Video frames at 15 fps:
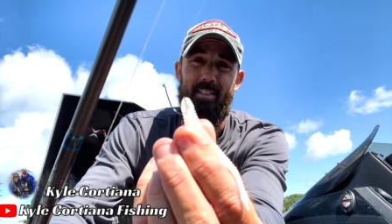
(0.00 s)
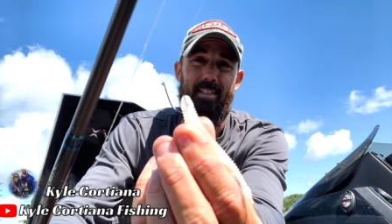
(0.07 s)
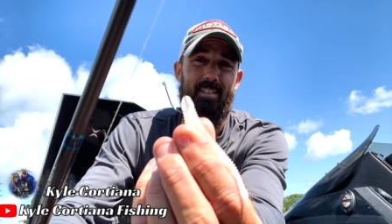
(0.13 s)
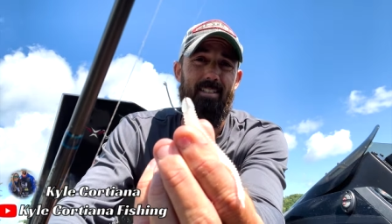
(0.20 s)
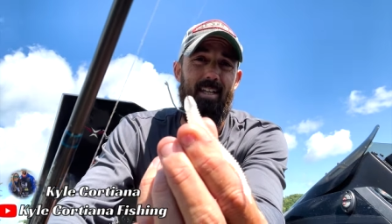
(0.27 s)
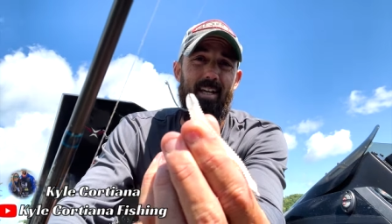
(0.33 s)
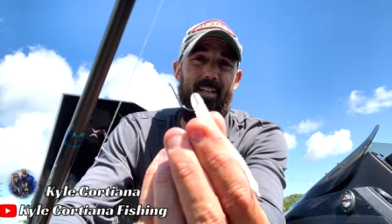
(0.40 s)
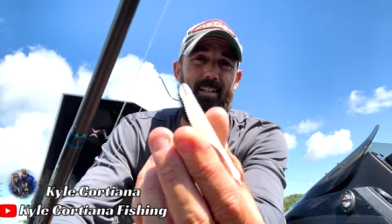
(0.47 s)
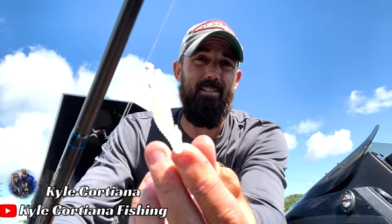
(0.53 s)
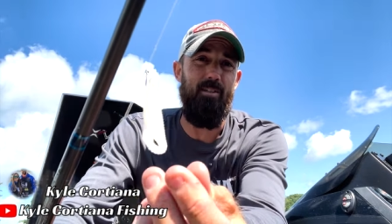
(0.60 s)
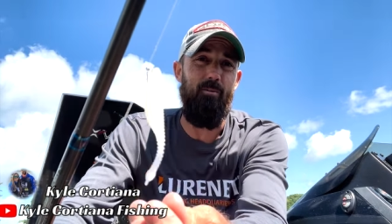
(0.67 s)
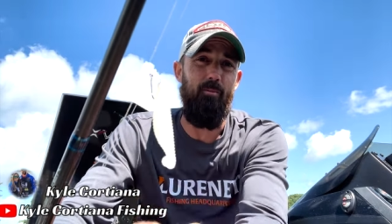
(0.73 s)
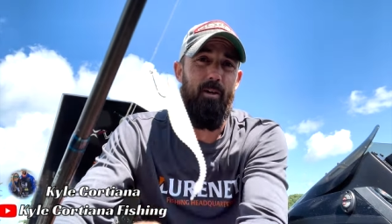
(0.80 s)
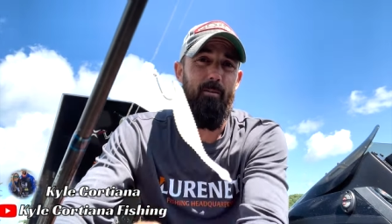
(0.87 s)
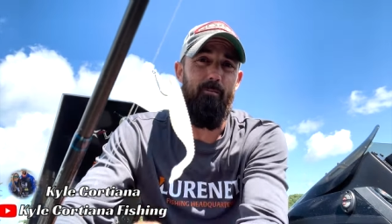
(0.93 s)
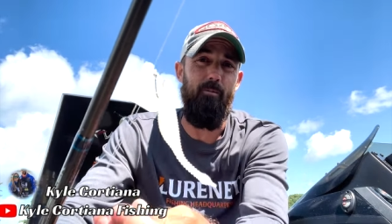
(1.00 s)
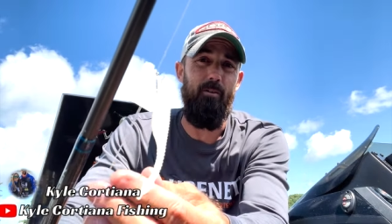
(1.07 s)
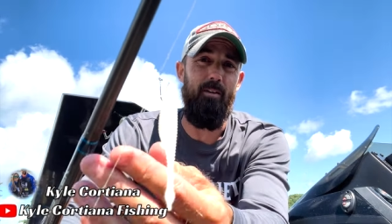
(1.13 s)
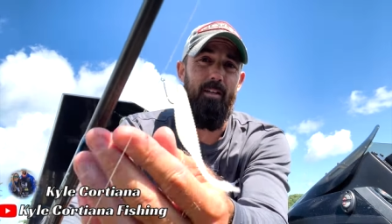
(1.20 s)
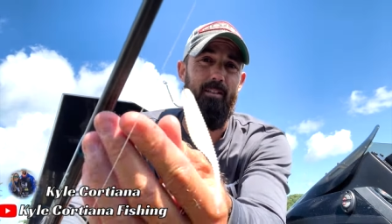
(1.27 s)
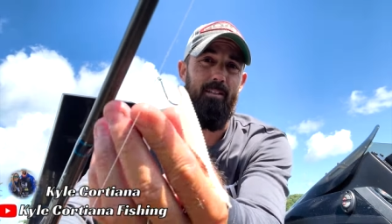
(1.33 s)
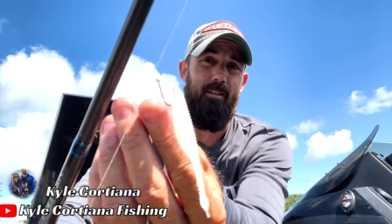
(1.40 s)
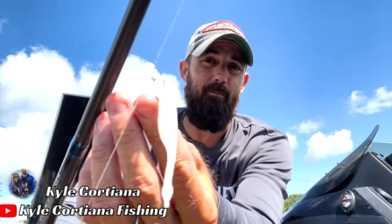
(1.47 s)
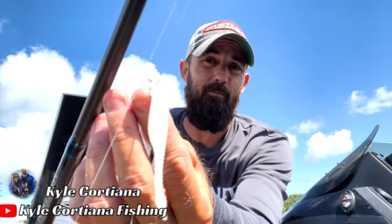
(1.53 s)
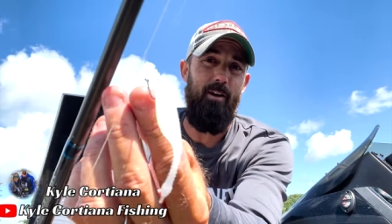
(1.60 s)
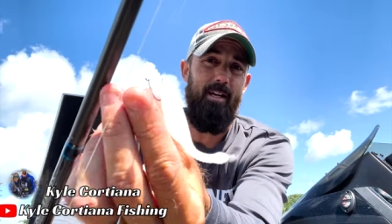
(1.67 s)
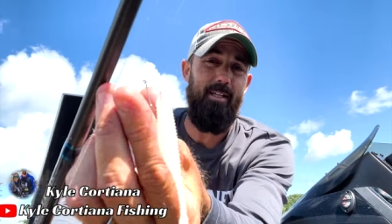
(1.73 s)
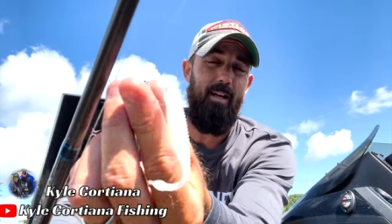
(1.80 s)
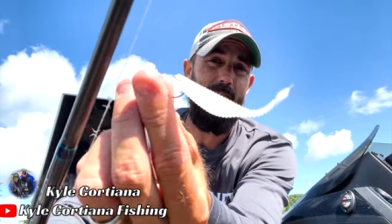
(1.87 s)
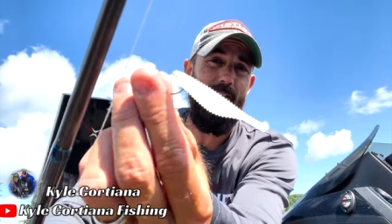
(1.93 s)
This thing doesn't rip for nothing. In
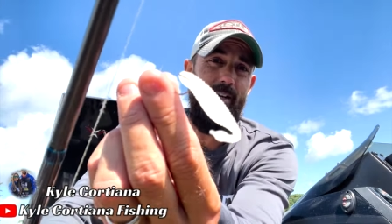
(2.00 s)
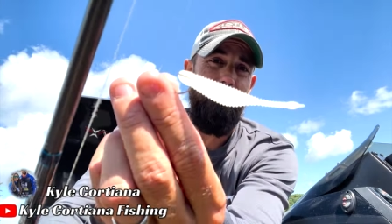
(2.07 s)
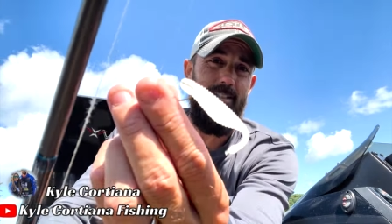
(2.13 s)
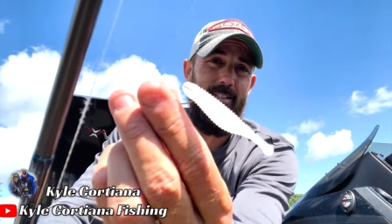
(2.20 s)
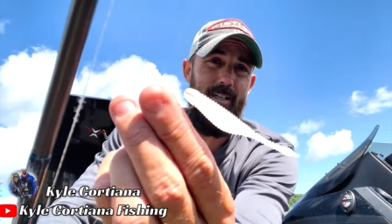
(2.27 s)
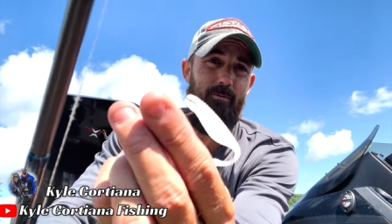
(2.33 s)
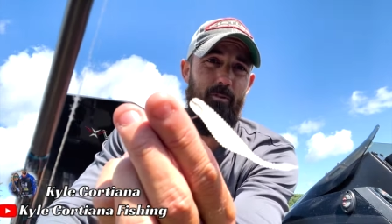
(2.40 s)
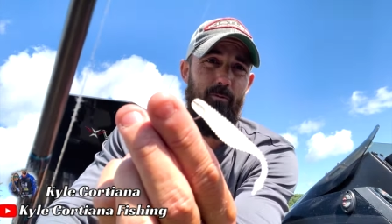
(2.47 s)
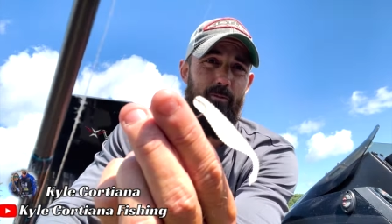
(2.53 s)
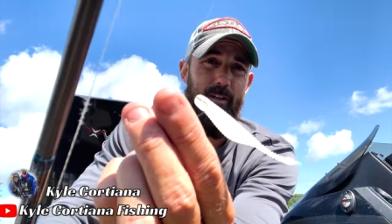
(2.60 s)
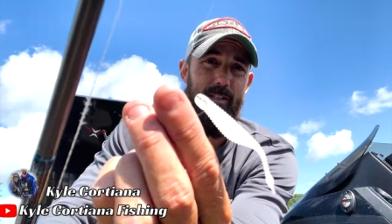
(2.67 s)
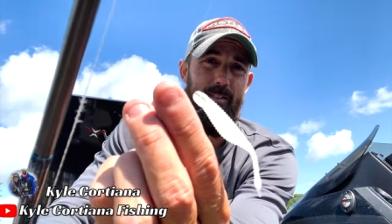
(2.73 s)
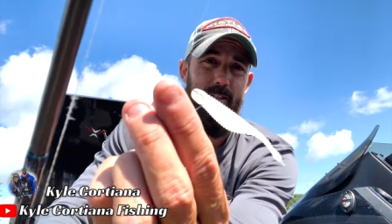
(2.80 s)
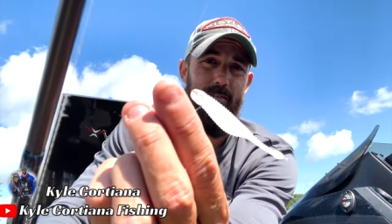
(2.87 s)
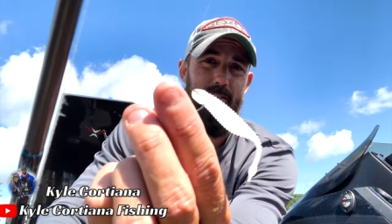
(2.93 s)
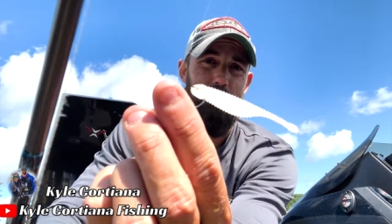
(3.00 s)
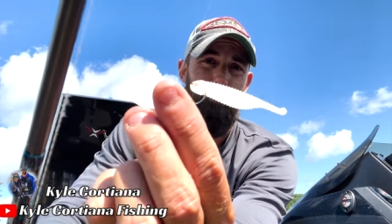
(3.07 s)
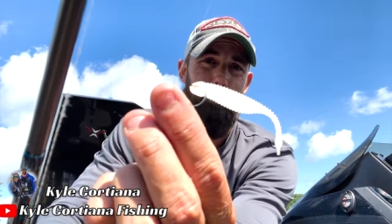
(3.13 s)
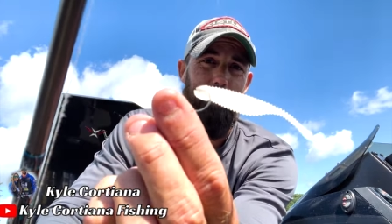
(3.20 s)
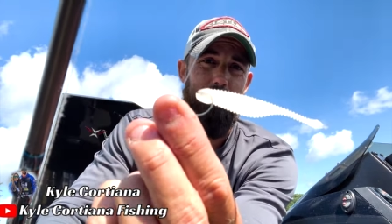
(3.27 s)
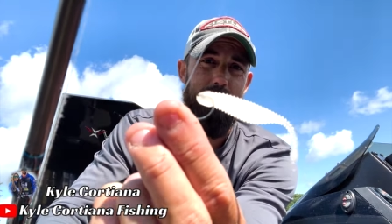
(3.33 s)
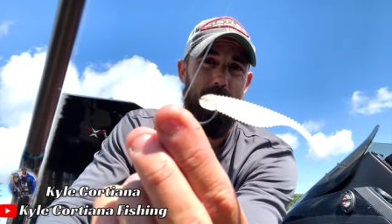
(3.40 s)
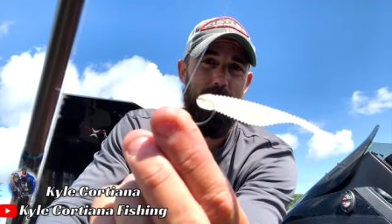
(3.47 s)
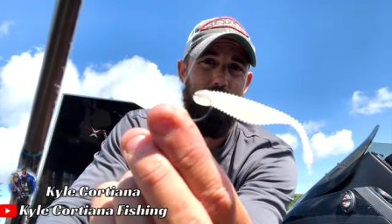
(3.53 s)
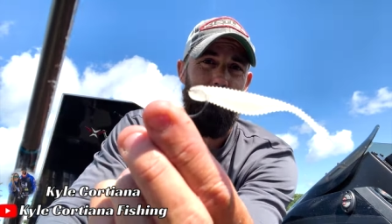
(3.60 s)
fact, I've caught several fish on this bait nose